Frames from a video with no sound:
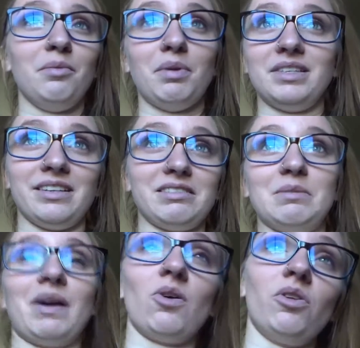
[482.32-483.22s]
basically
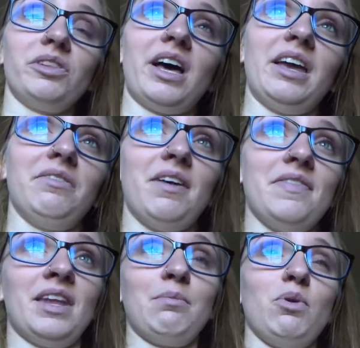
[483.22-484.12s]
my whole life, and
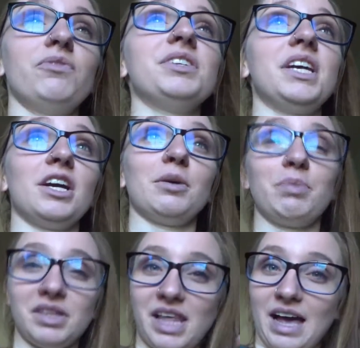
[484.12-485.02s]
then I moved here,
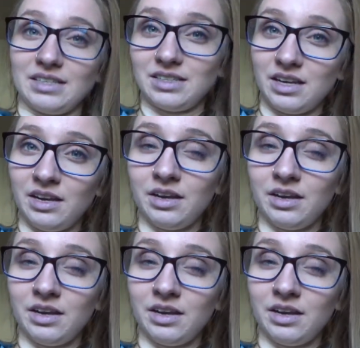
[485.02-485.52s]
but last